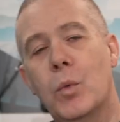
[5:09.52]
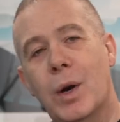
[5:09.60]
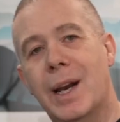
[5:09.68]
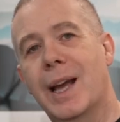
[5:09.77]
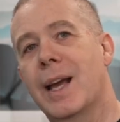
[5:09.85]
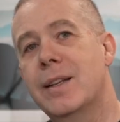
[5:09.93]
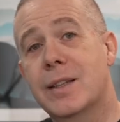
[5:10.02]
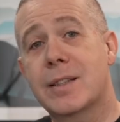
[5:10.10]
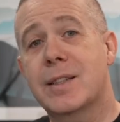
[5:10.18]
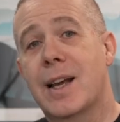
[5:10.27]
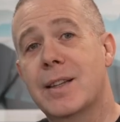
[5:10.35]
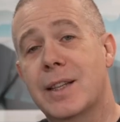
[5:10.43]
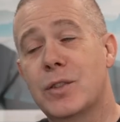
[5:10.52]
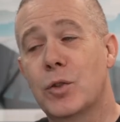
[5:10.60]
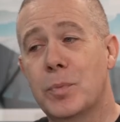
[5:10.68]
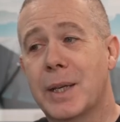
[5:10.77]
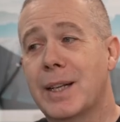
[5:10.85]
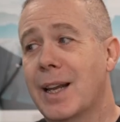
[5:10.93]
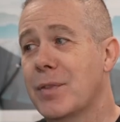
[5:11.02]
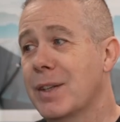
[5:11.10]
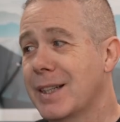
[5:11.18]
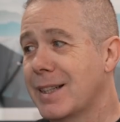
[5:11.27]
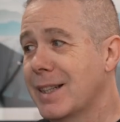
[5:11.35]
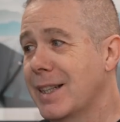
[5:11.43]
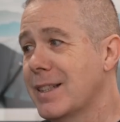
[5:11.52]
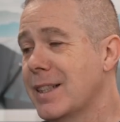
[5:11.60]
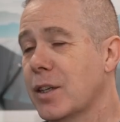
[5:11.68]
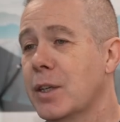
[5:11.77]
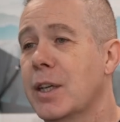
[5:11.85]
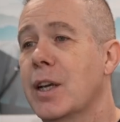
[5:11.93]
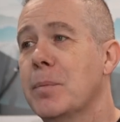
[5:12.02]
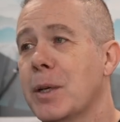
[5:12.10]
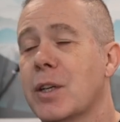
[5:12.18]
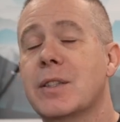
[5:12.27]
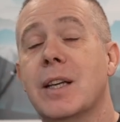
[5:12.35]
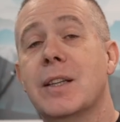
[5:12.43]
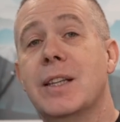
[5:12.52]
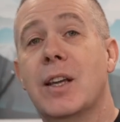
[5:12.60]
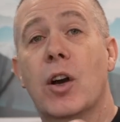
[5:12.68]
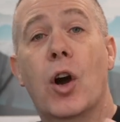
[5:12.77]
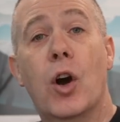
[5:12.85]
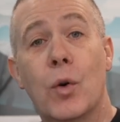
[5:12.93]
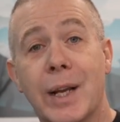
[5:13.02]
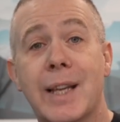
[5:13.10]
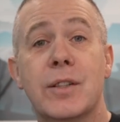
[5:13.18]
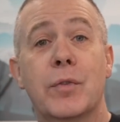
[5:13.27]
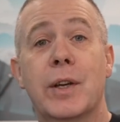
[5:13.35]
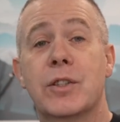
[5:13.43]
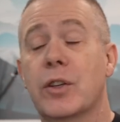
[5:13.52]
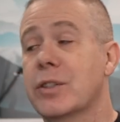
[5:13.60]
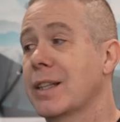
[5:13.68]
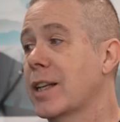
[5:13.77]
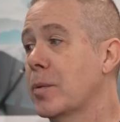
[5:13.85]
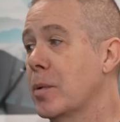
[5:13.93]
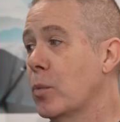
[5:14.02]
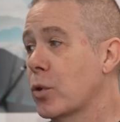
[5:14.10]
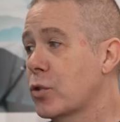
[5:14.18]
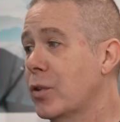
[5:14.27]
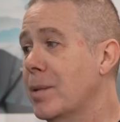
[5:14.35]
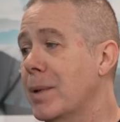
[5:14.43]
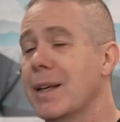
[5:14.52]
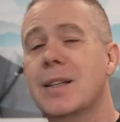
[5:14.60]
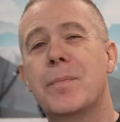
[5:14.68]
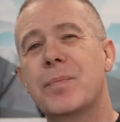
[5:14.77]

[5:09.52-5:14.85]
while I understand they do make life a little easier because the whole interface looks a little bit more streamlined,